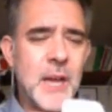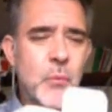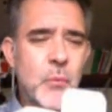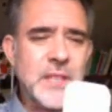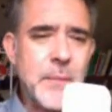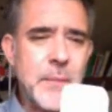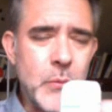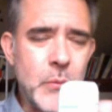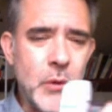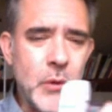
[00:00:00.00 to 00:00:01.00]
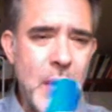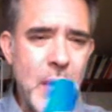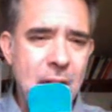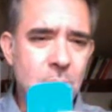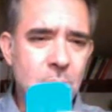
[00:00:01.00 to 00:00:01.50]
We typically will
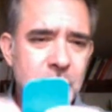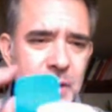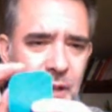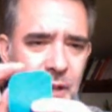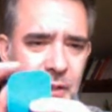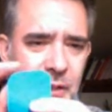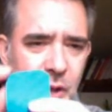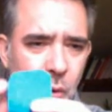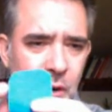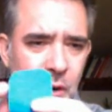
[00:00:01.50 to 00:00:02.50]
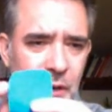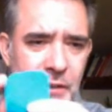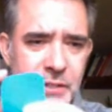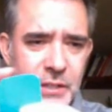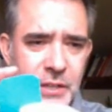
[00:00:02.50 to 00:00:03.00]
round the
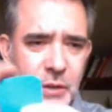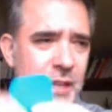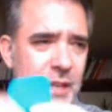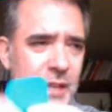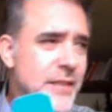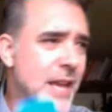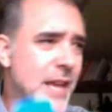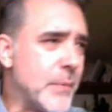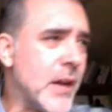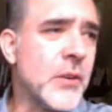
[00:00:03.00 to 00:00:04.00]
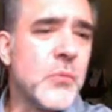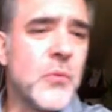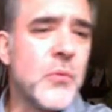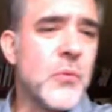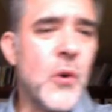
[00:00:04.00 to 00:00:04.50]
corners. Usually the tape comes in a
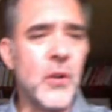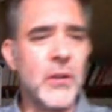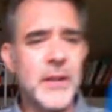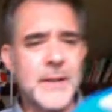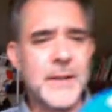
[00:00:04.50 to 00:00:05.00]
roll.